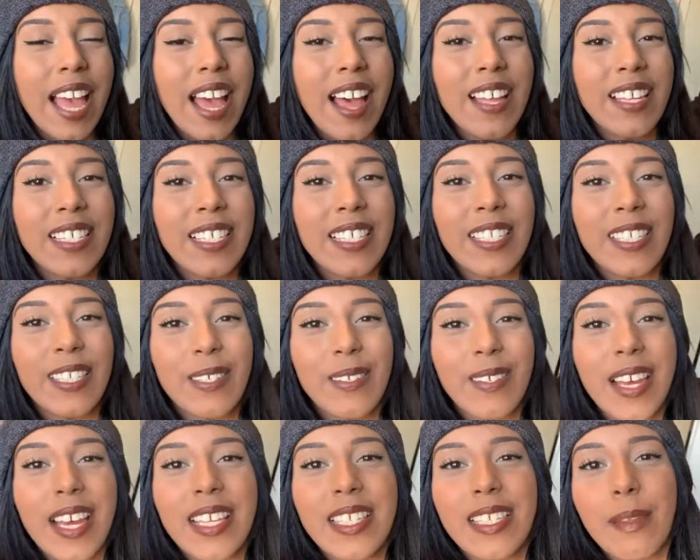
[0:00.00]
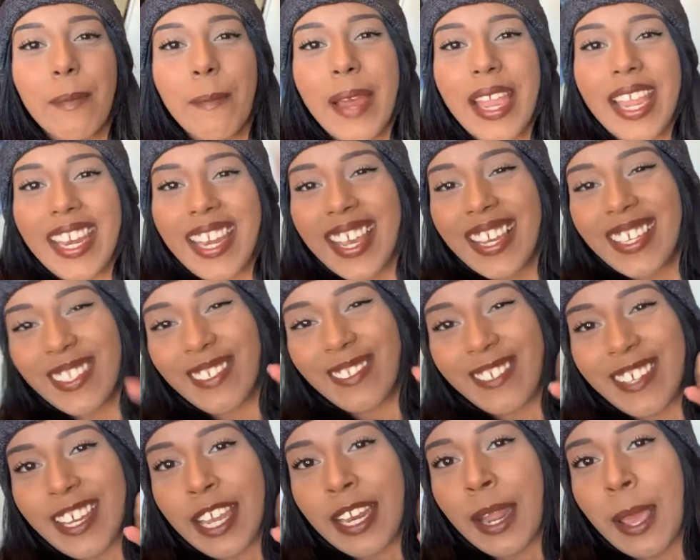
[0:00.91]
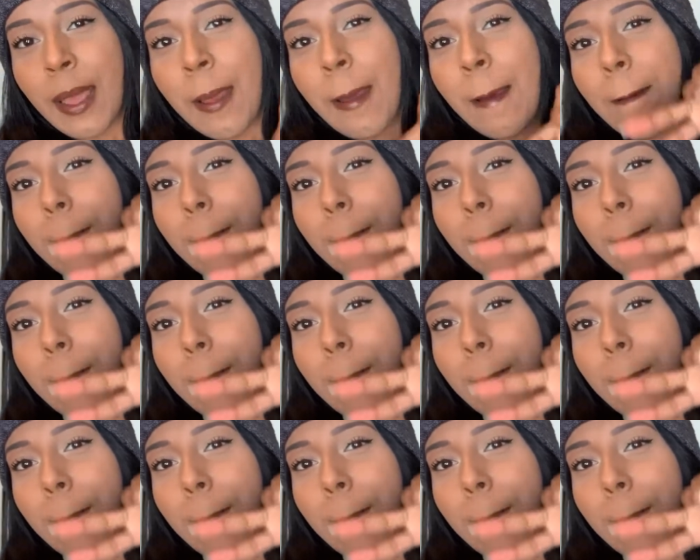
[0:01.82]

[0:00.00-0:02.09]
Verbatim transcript: I'll see you guys in my next one.